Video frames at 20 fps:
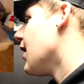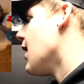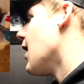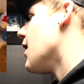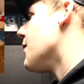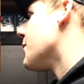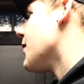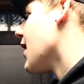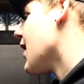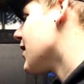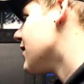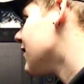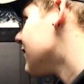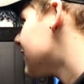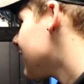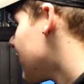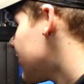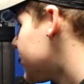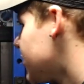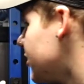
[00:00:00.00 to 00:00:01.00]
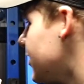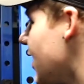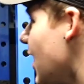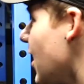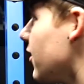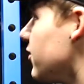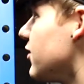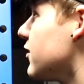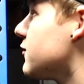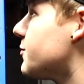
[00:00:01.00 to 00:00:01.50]
And this is how it turned
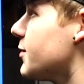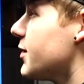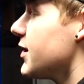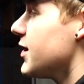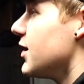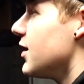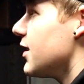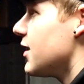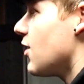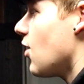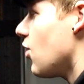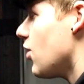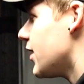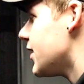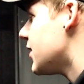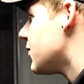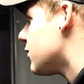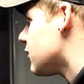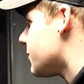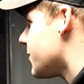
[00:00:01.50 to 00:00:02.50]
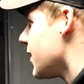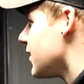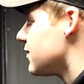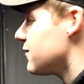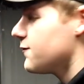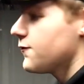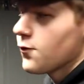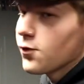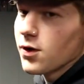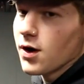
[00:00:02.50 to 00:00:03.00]
out. It looks pretty good. All I did was paint
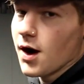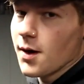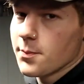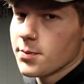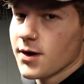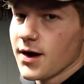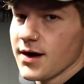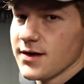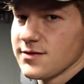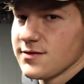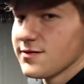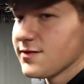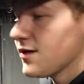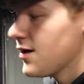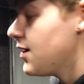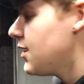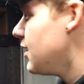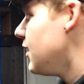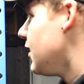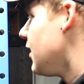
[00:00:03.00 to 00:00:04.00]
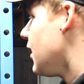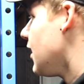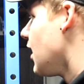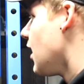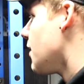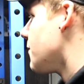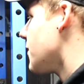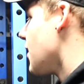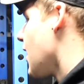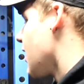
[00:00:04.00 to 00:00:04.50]
the 4 uprights,
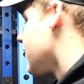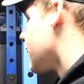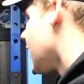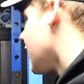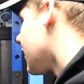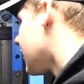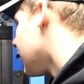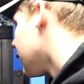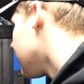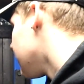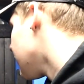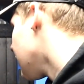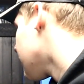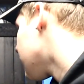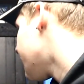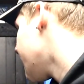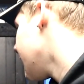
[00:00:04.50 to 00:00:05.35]
and then the other